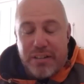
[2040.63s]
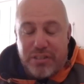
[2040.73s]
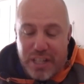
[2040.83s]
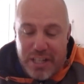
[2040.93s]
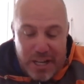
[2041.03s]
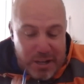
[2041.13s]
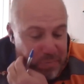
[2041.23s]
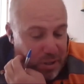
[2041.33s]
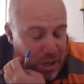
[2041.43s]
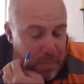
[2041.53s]
say,
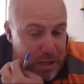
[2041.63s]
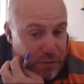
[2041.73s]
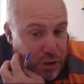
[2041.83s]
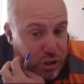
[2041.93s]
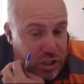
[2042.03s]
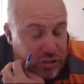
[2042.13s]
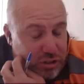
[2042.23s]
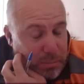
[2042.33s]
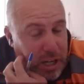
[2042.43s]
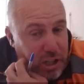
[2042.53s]
I've heard
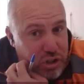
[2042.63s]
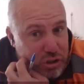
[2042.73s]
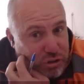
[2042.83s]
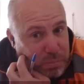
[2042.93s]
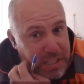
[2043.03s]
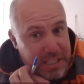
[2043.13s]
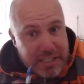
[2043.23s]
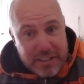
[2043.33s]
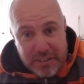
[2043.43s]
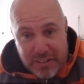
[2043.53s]
Justin Marshall
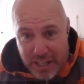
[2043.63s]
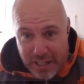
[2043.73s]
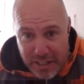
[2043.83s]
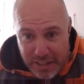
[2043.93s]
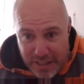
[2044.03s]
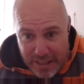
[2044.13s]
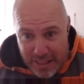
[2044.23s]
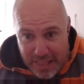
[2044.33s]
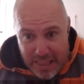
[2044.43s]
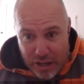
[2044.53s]
speak and
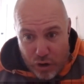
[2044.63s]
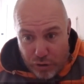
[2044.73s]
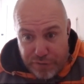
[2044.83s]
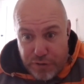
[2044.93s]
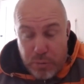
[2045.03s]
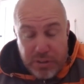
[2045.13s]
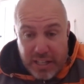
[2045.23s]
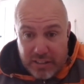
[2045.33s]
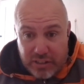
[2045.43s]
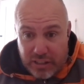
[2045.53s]
on a few
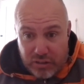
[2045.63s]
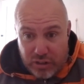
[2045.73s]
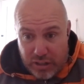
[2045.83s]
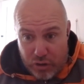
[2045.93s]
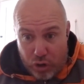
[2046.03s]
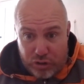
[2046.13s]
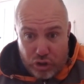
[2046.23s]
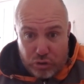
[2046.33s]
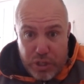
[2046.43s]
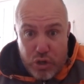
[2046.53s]
things, and not
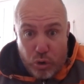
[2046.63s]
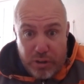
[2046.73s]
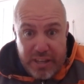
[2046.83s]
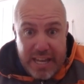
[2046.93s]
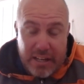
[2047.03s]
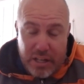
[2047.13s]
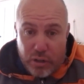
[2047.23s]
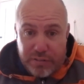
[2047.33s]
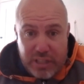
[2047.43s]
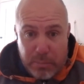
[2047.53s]
just when you're there.
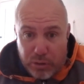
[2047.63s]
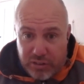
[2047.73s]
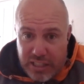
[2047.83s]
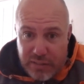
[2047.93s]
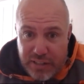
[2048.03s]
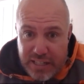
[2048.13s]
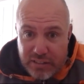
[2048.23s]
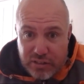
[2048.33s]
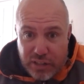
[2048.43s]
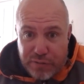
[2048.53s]
I've seen him on TV
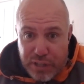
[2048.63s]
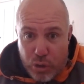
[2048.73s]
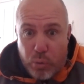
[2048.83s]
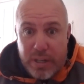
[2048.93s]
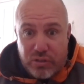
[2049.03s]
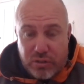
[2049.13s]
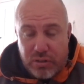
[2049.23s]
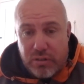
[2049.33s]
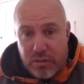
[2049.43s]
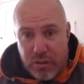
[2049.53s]
and stuff, and he always
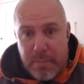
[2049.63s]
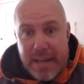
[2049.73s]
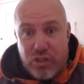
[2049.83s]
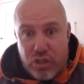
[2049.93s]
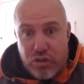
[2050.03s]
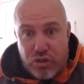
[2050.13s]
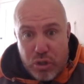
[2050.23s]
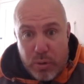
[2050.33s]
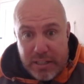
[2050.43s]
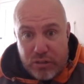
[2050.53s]
mentions
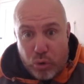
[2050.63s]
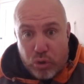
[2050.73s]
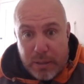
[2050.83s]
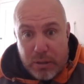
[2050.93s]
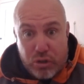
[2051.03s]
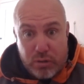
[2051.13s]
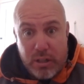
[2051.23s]
you, and he talks about,